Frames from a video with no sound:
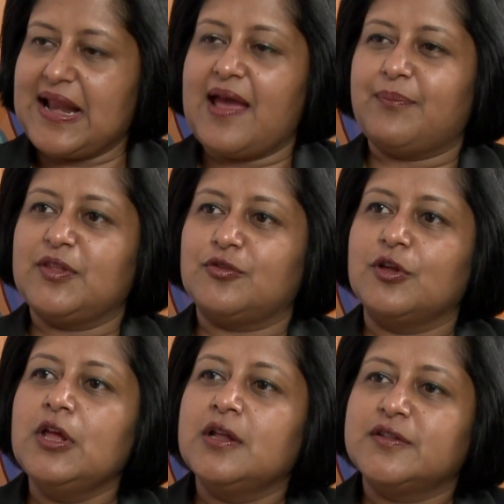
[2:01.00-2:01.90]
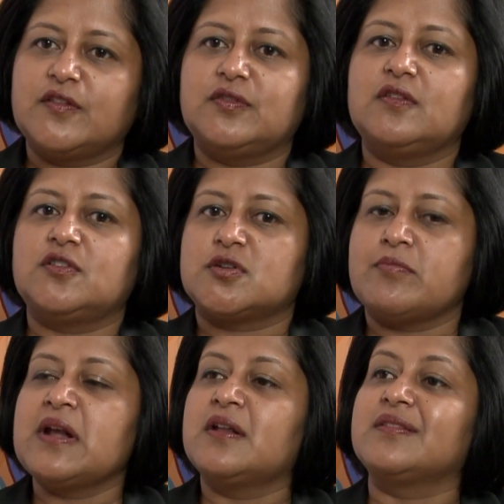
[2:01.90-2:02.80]
happy. So there's this
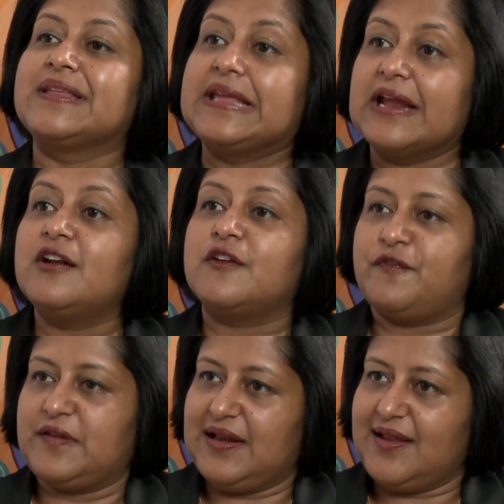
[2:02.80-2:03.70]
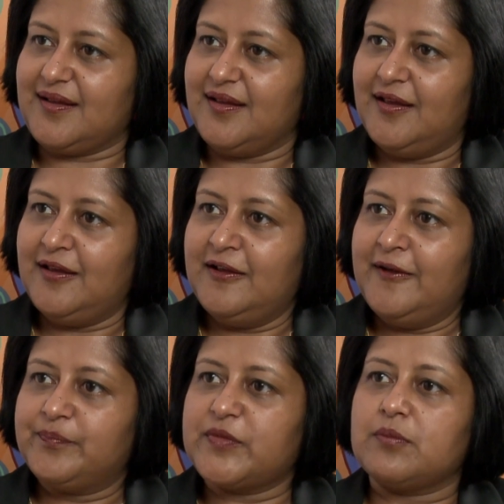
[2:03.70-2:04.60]
tremendous guilt feeling
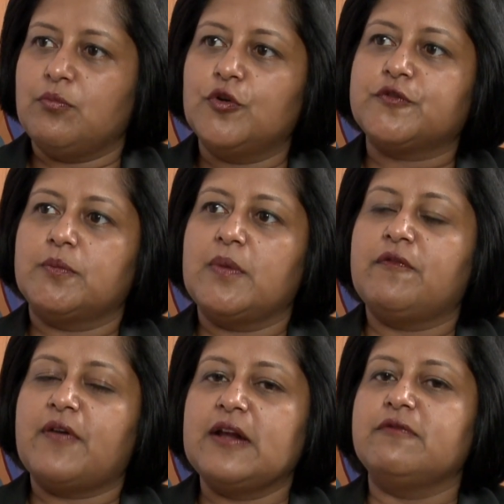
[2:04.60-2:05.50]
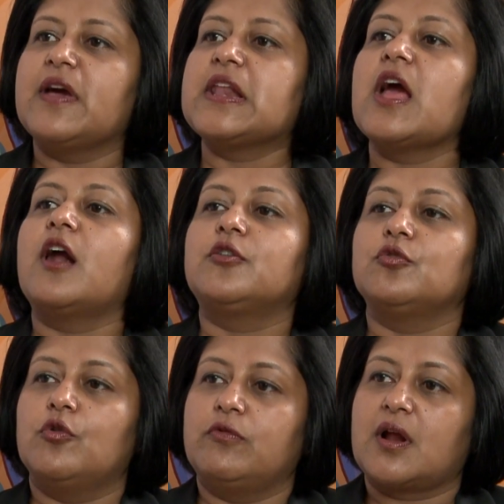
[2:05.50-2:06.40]
that most women find very hard to
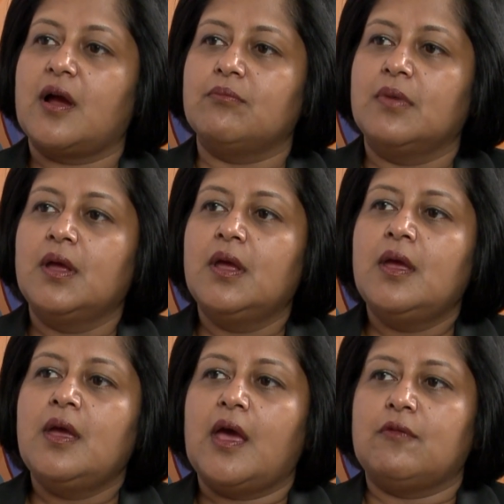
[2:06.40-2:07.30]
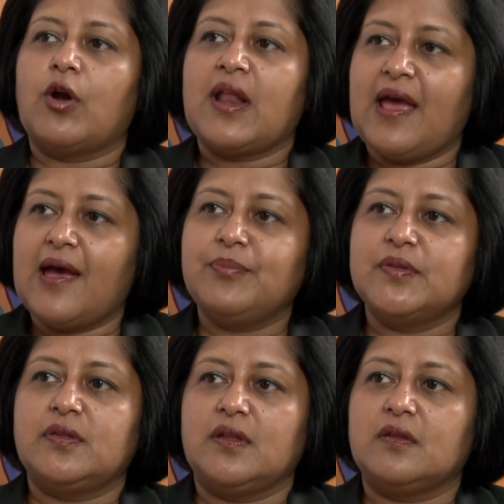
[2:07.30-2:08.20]
overcome. And what
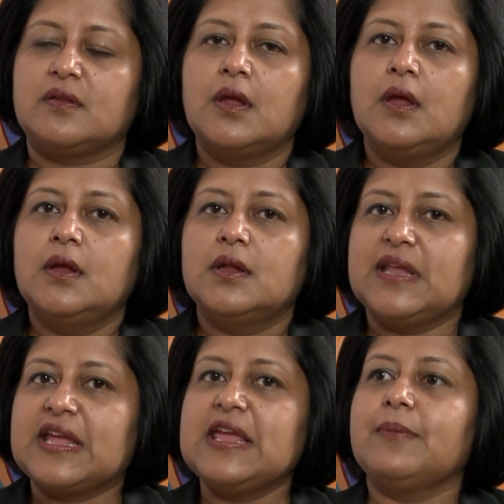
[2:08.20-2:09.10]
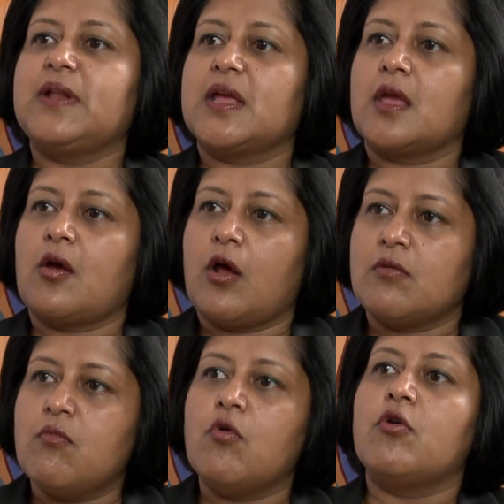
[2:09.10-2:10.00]
happens is they keep taking on
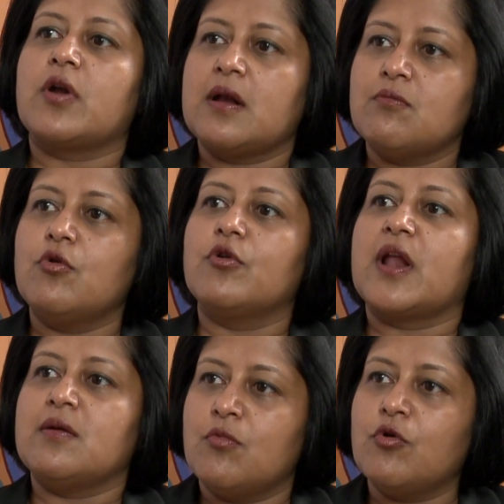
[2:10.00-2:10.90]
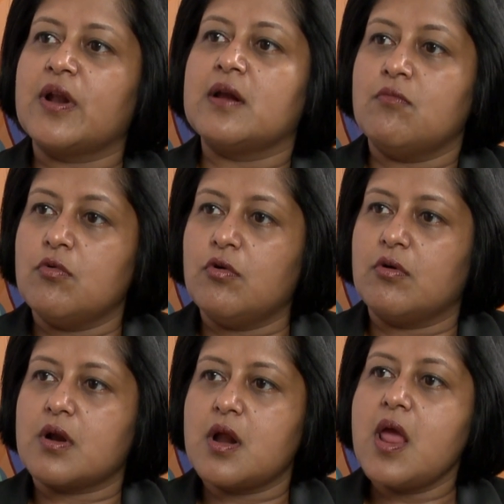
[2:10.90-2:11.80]
more and more and more and
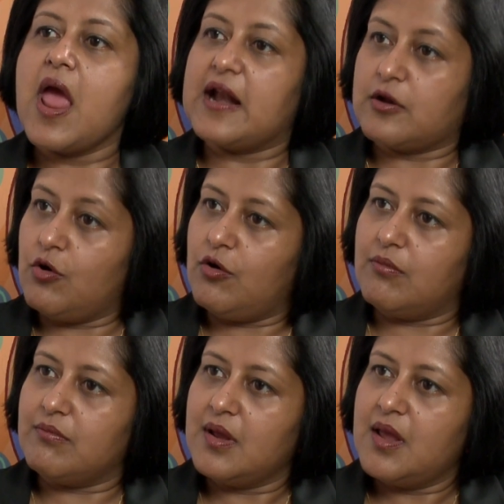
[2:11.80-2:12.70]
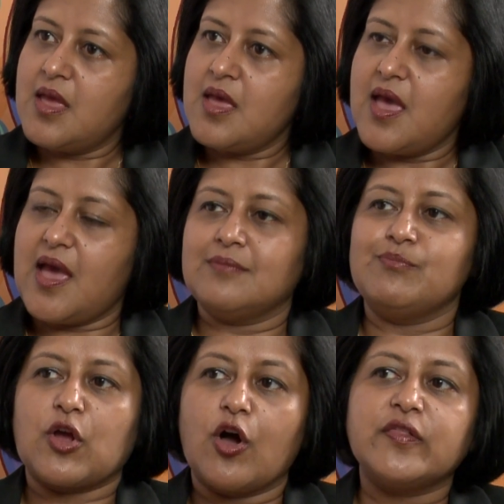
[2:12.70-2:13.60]
more at home. And
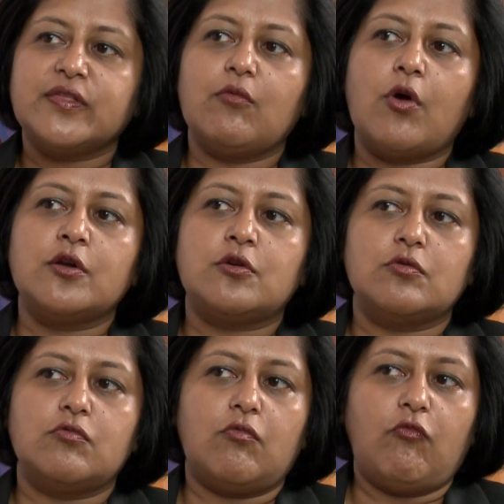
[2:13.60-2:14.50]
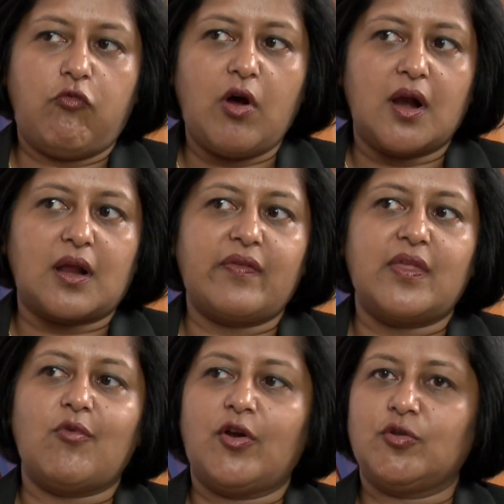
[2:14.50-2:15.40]
because they want to work and they
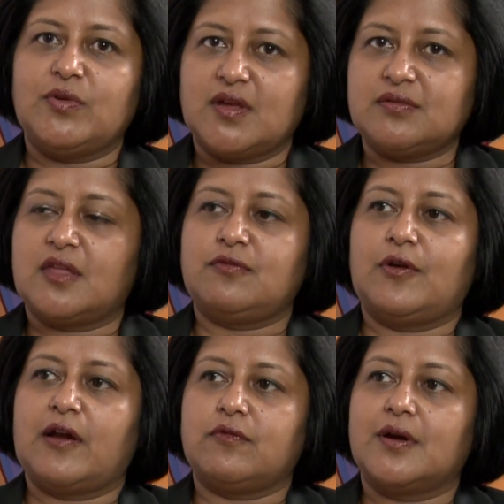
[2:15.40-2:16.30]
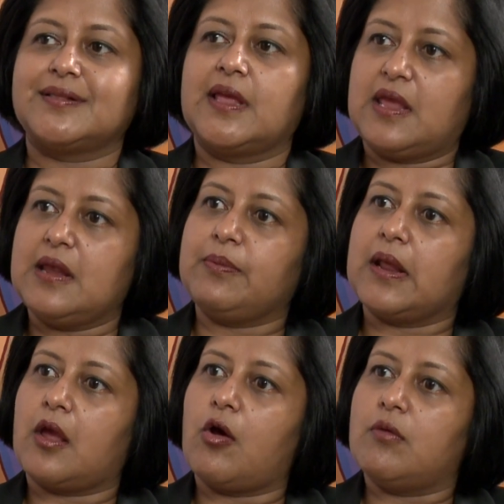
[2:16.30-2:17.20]
want to be successful at work, they keep
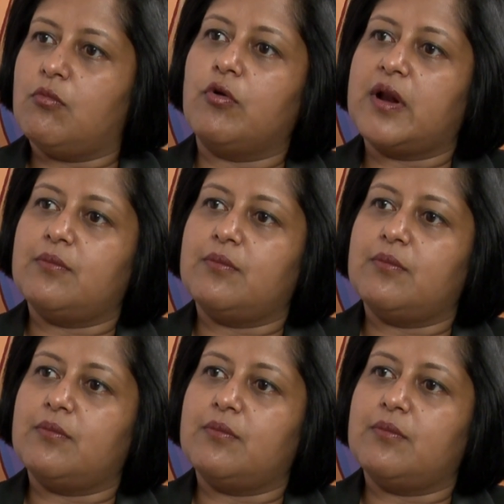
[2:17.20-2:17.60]
taking on more and